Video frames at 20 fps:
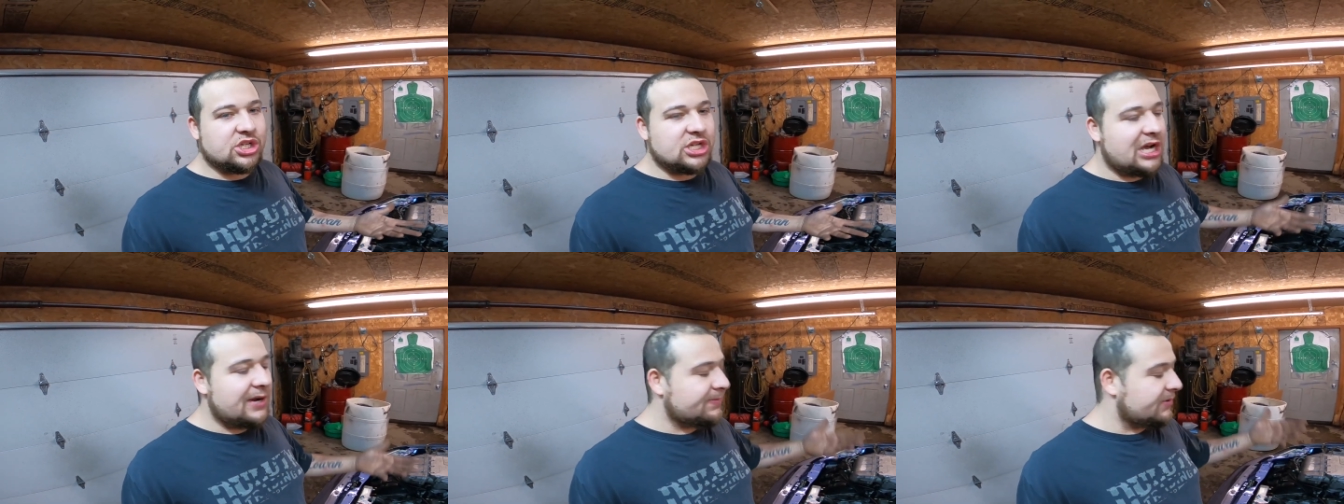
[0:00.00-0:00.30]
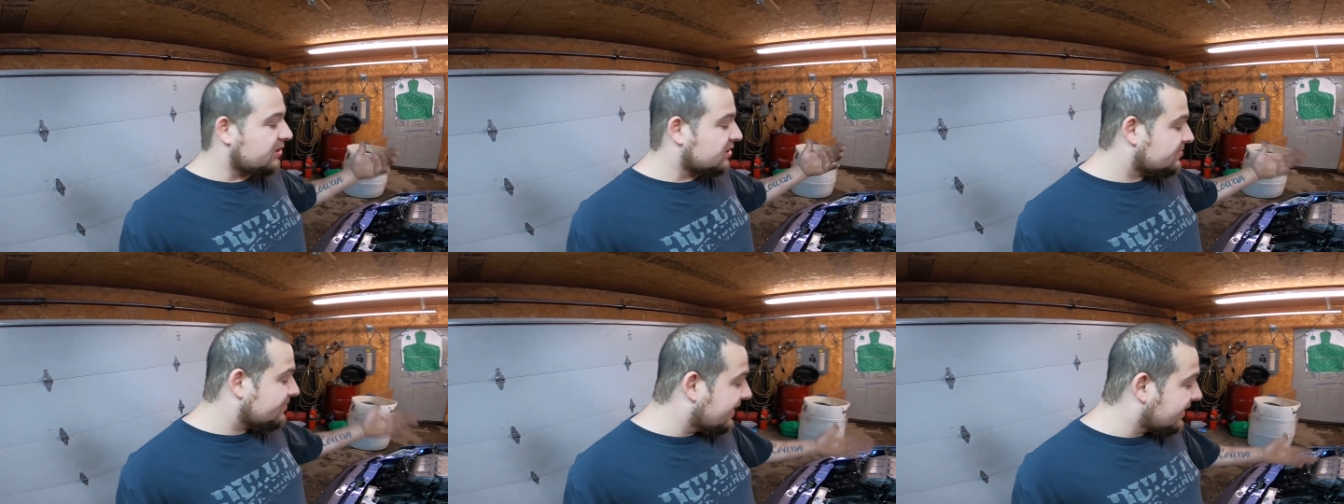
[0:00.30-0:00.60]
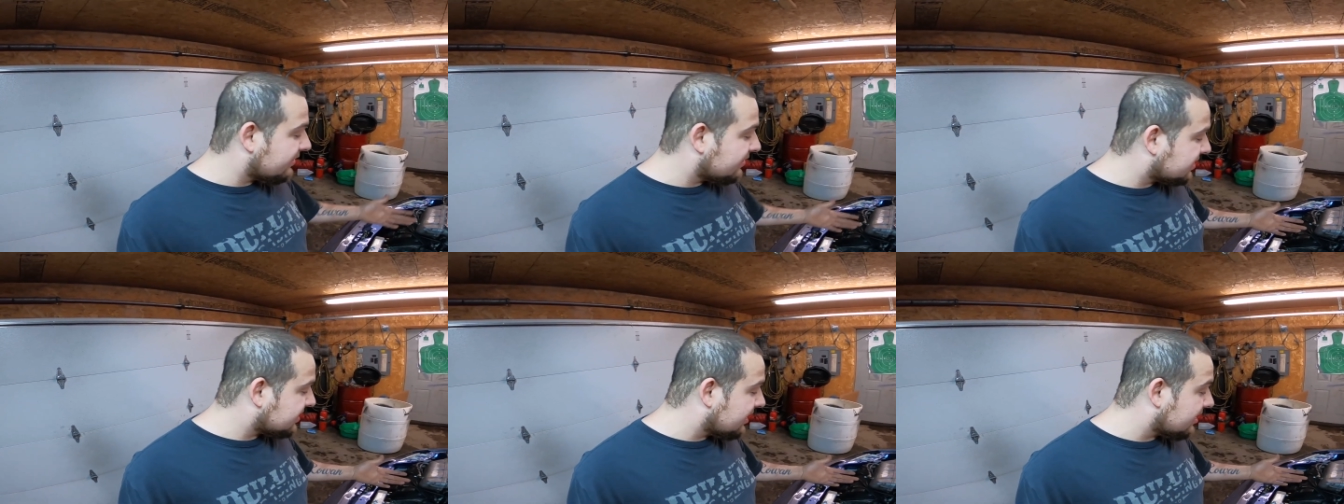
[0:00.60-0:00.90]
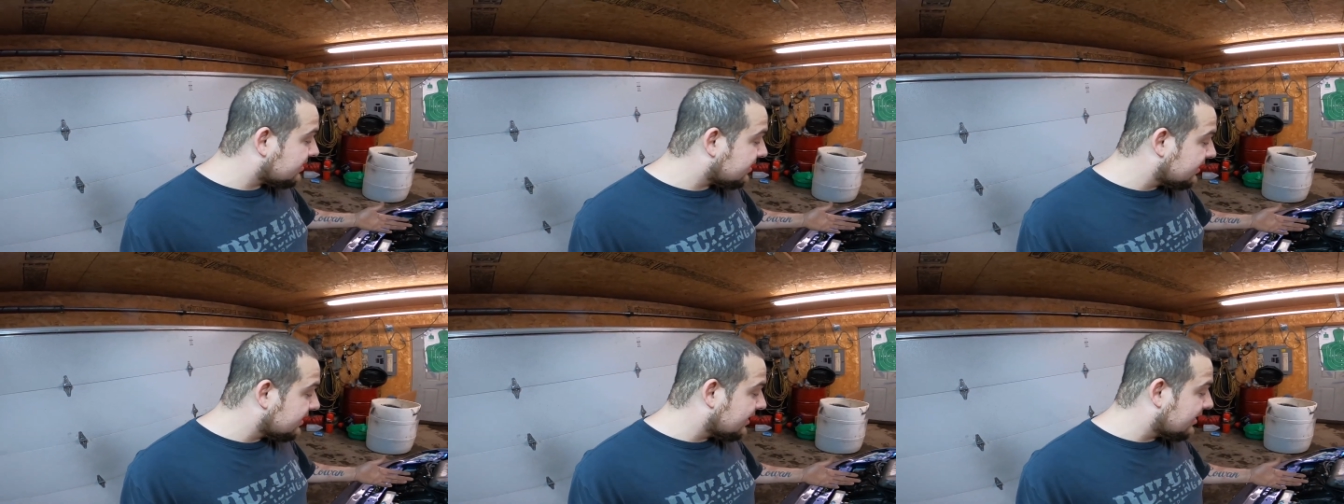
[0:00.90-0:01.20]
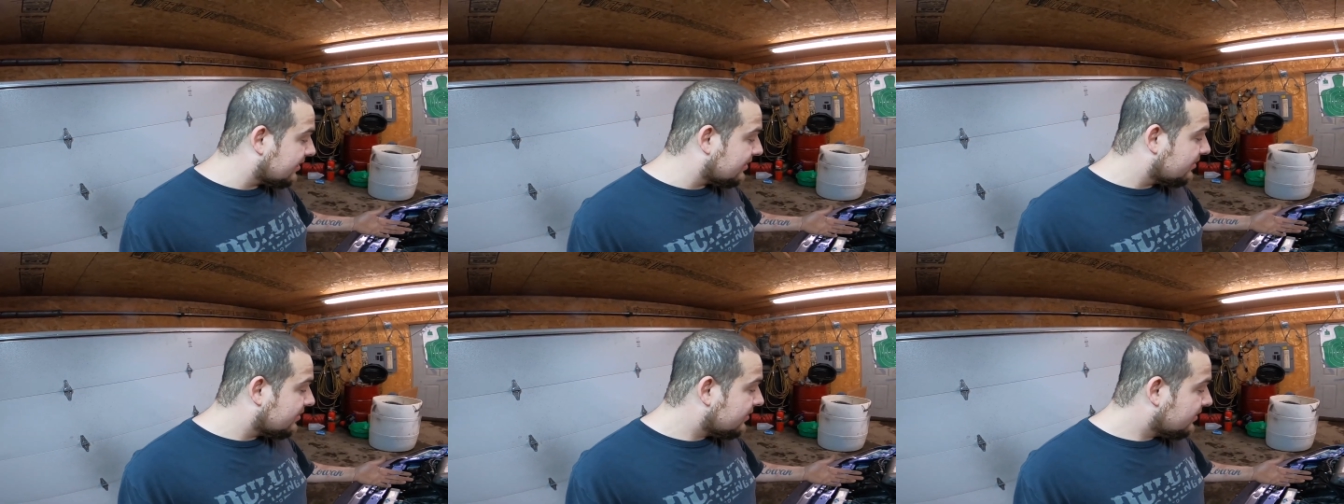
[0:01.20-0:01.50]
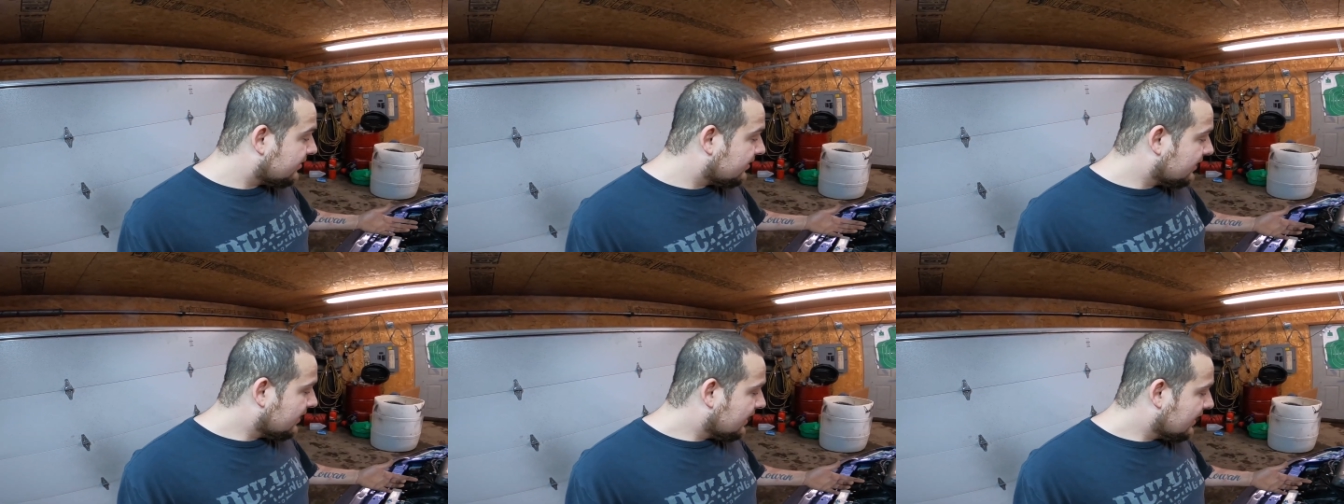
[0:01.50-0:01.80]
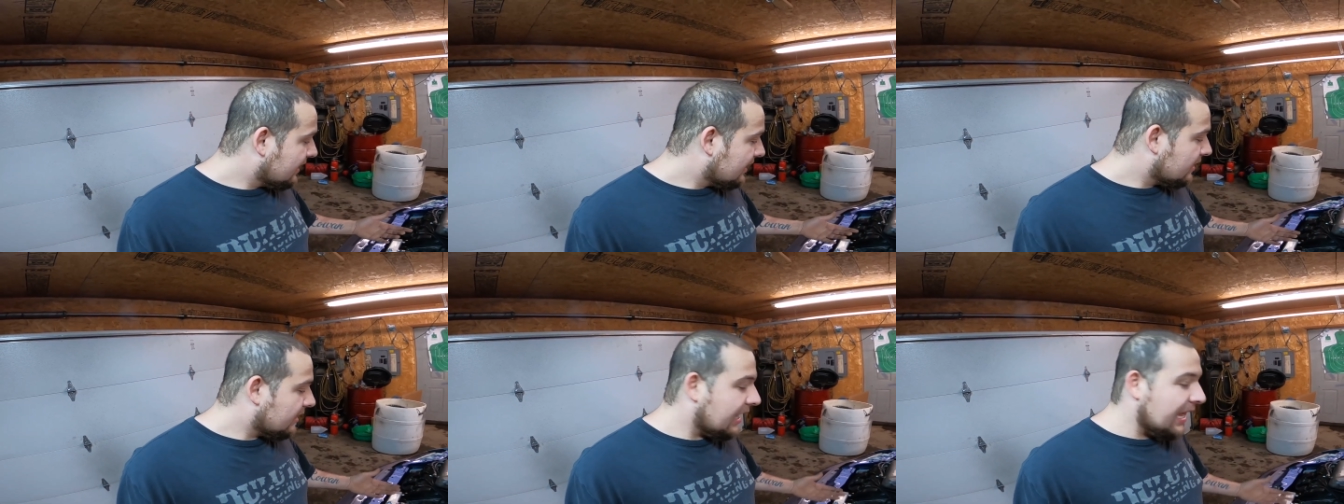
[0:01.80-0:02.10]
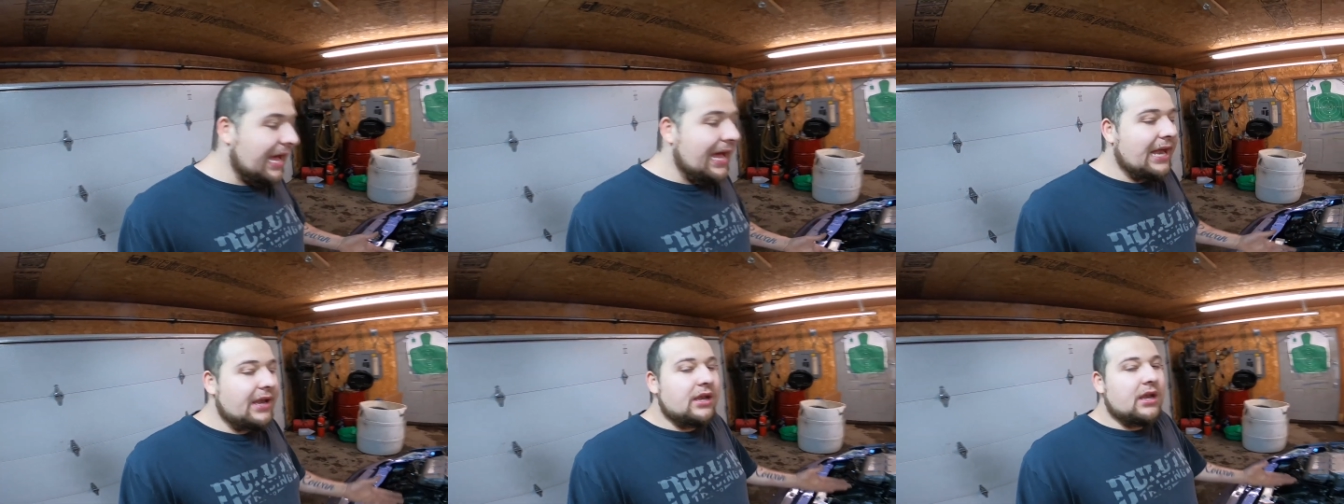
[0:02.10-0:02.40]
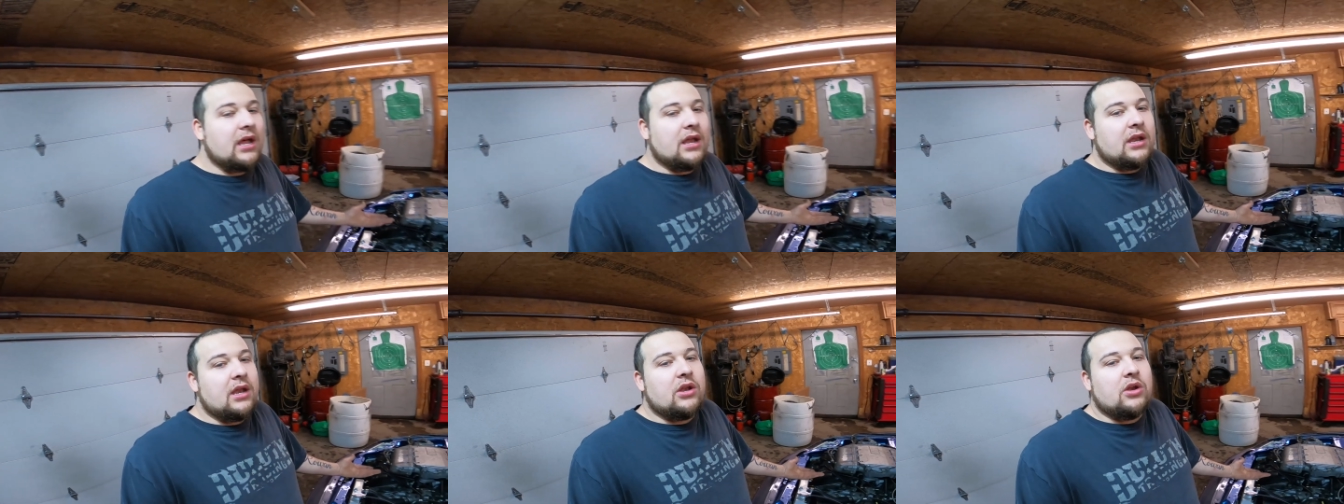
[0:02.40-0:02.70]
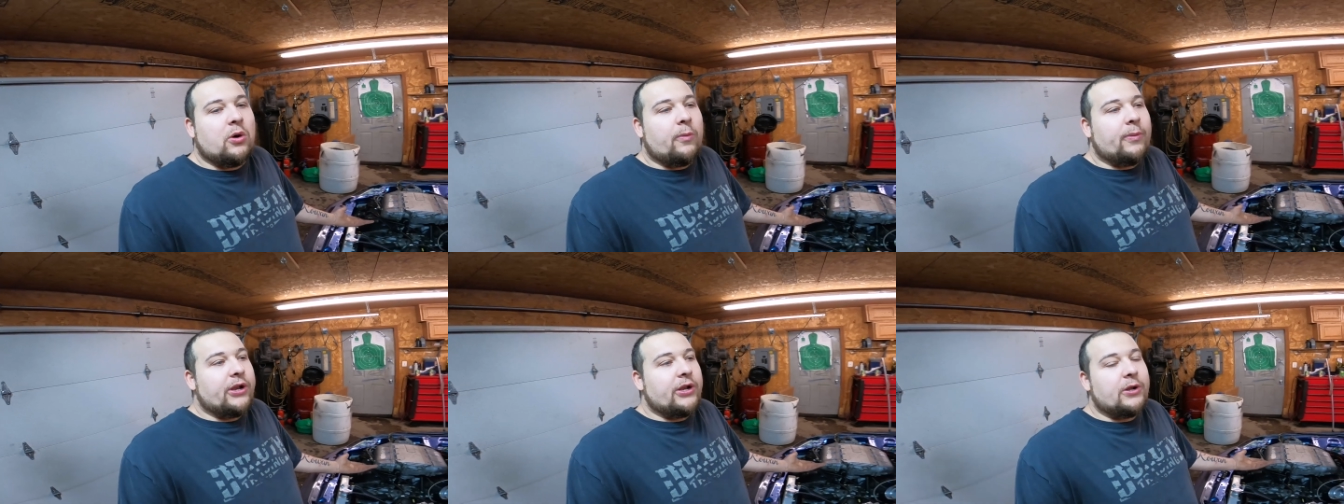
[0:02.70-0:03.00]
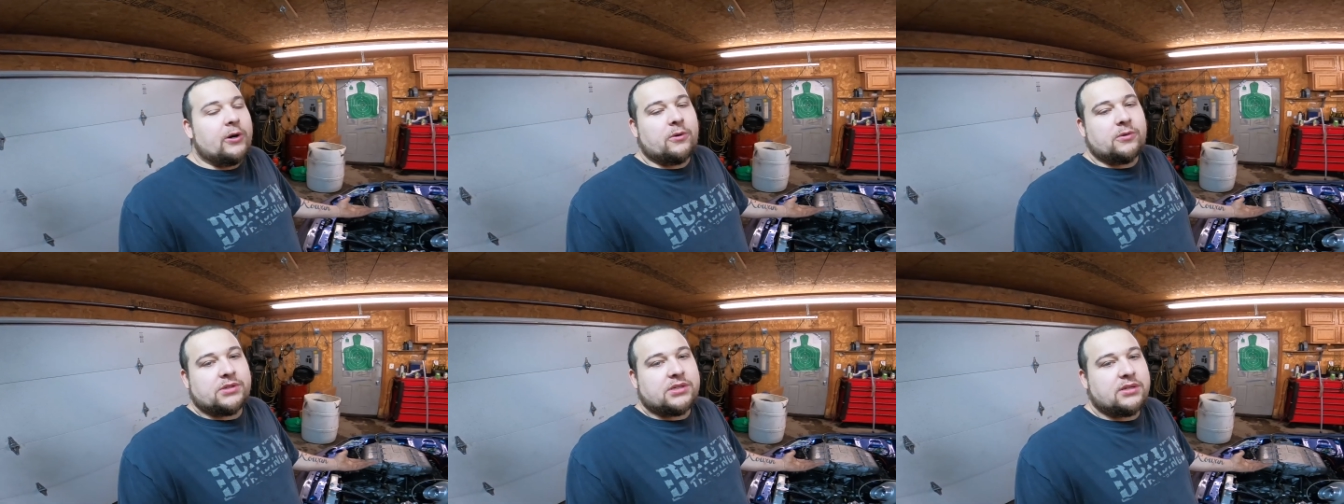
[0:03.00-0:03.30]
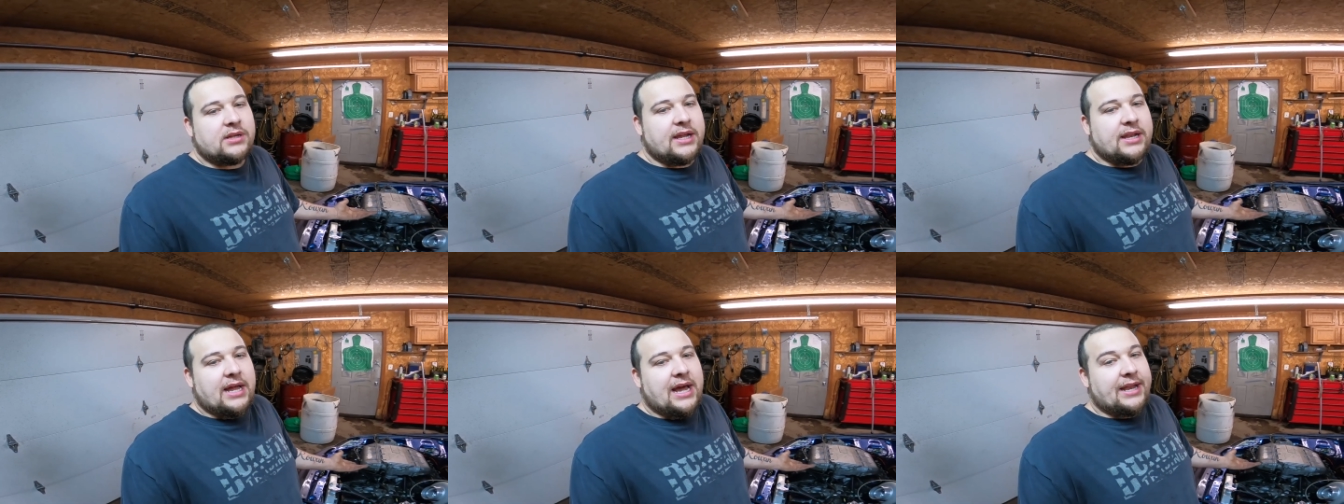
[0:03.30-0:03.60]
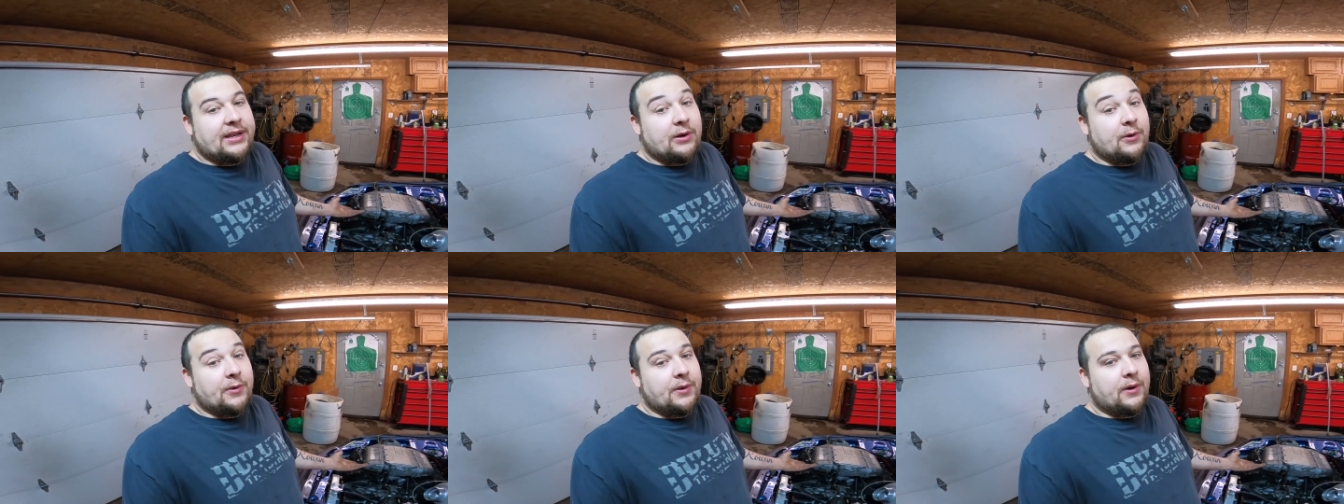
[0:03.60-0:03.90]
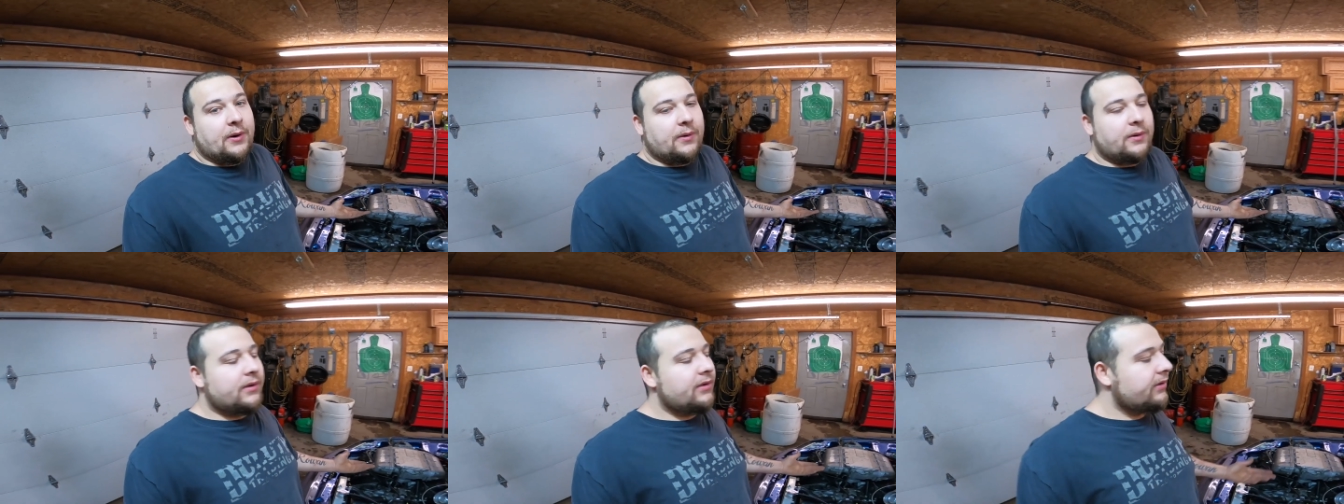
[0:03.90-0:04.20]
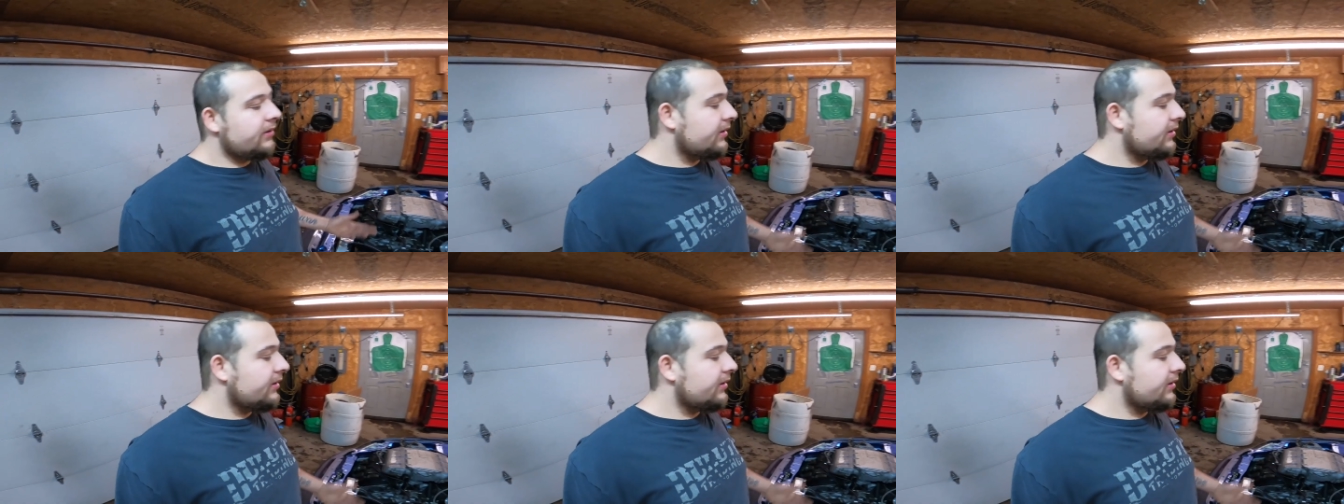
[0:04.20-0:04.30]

shop and there's metal stuck in there? Nobody knows, and I don't know.